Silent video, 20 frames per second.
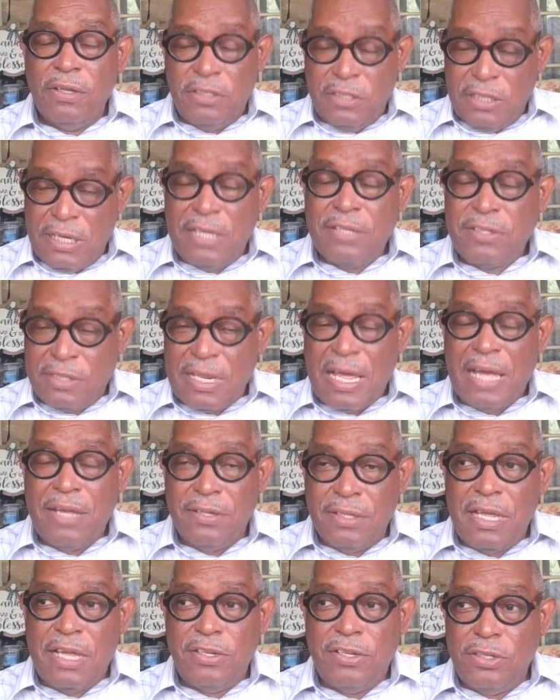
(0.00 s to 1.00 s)
Yes,
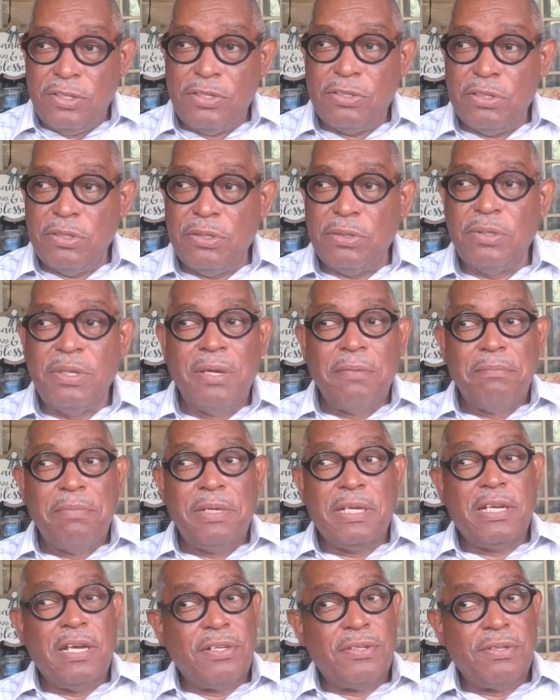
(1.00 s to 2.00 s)
that is true.
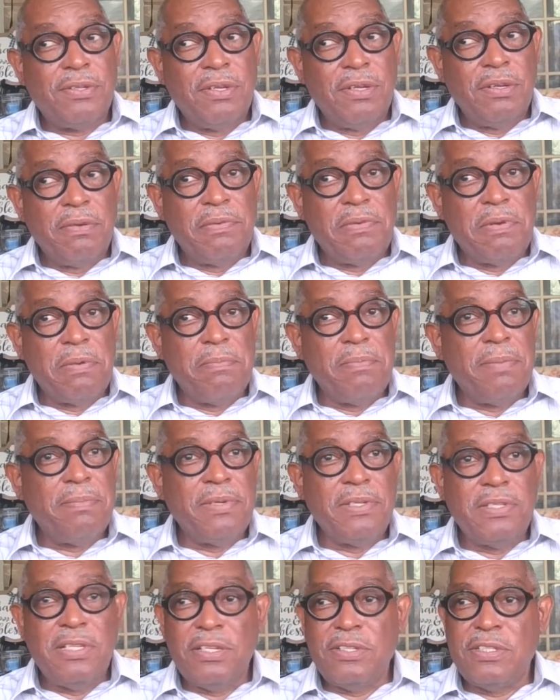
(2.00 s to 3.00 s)
Because
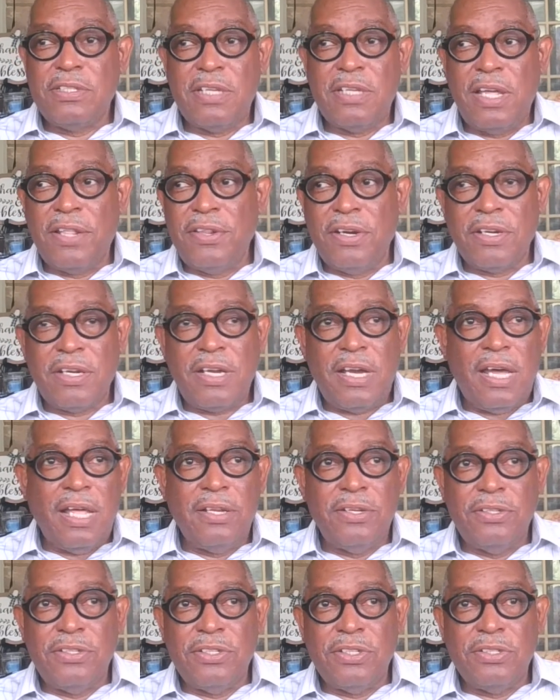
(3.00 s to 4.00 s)
remember, the Southern
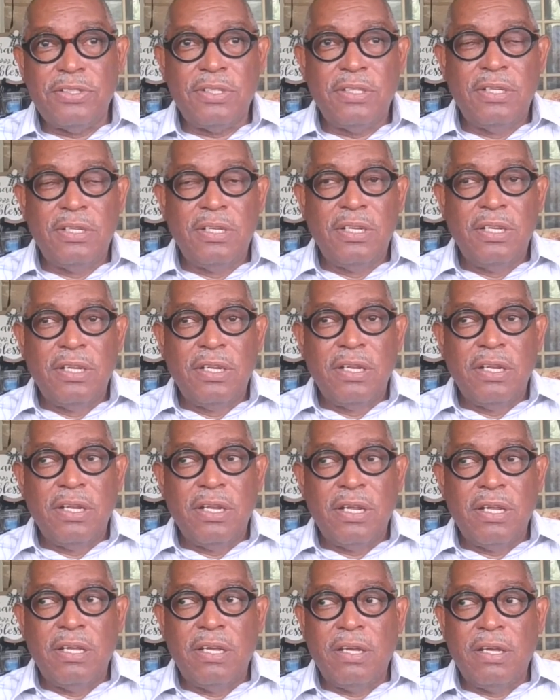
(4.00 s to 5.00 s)
colleges
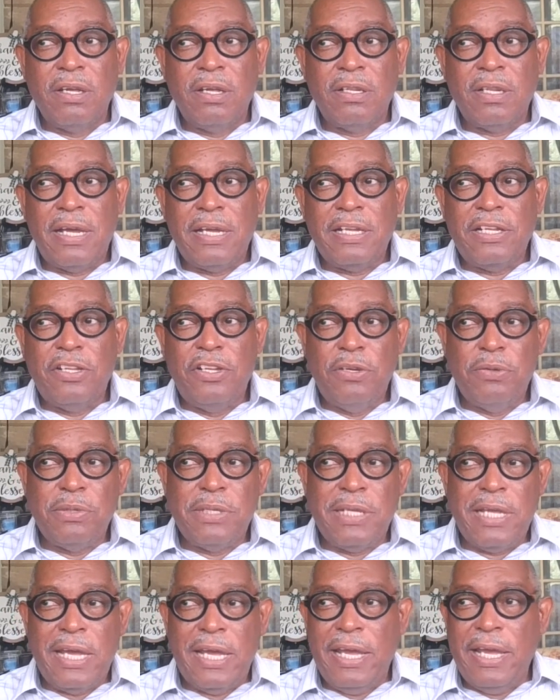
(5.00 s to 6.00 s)
like
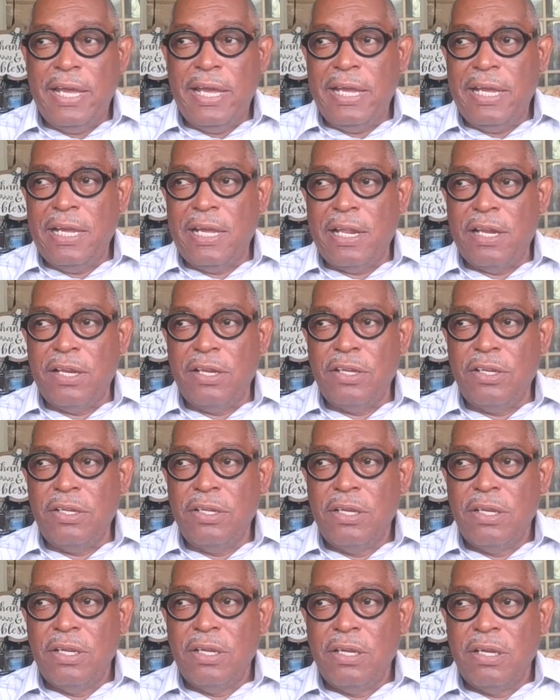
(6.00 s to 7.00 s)
UK and
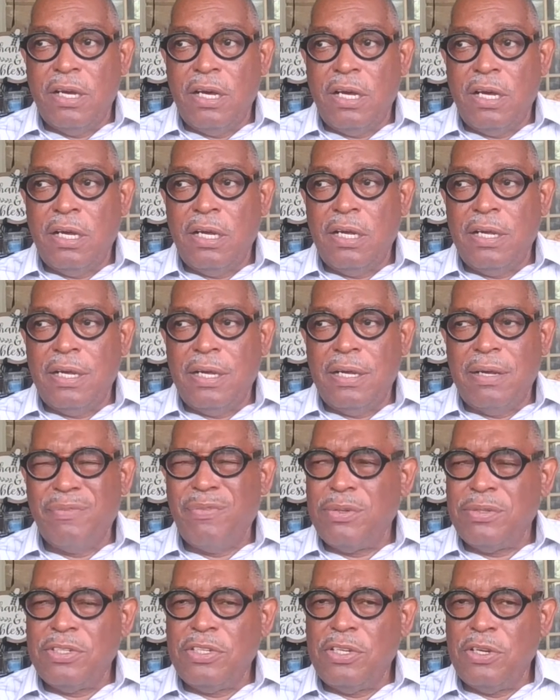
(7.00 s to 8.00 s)

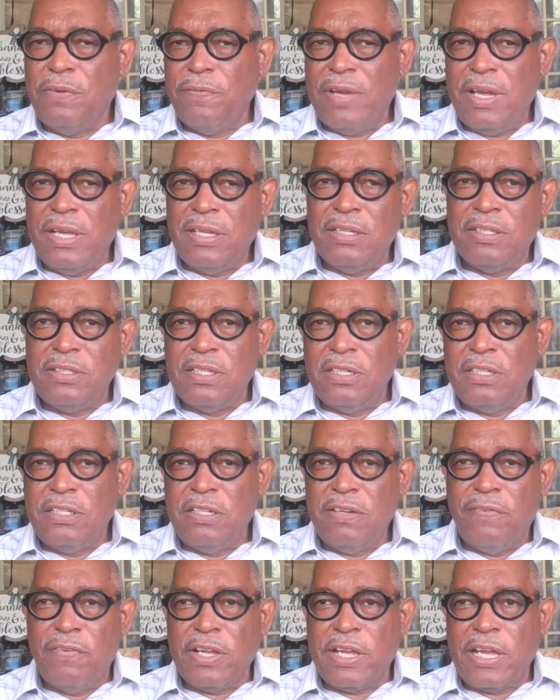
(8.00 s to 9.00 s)
U of L is a
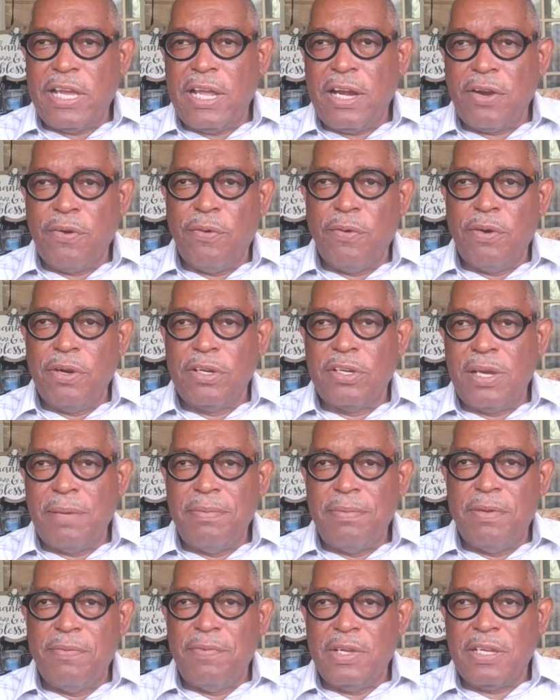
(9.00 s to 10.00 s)
different category.
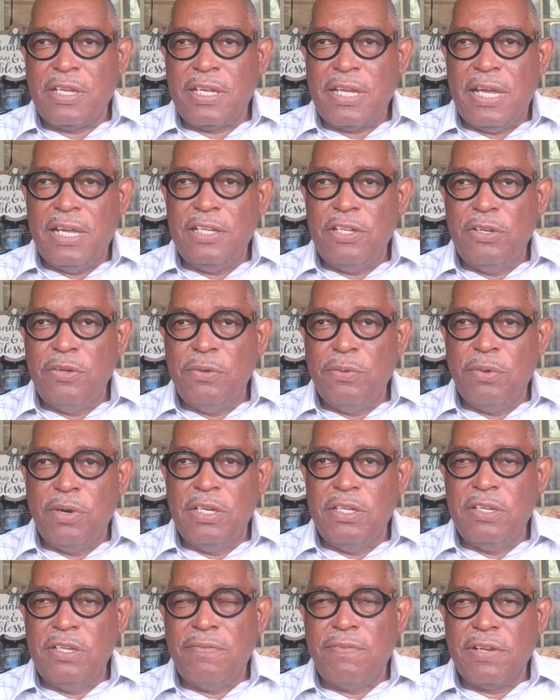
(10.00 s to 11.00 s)
WKU are
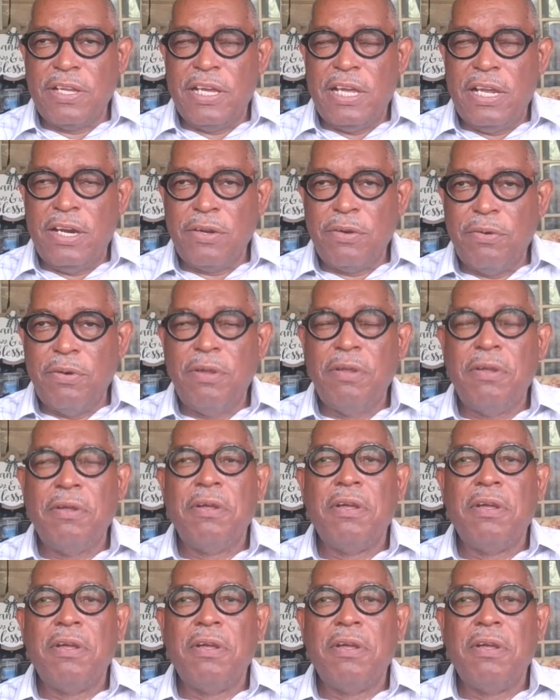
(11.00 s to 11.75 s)
in a different category.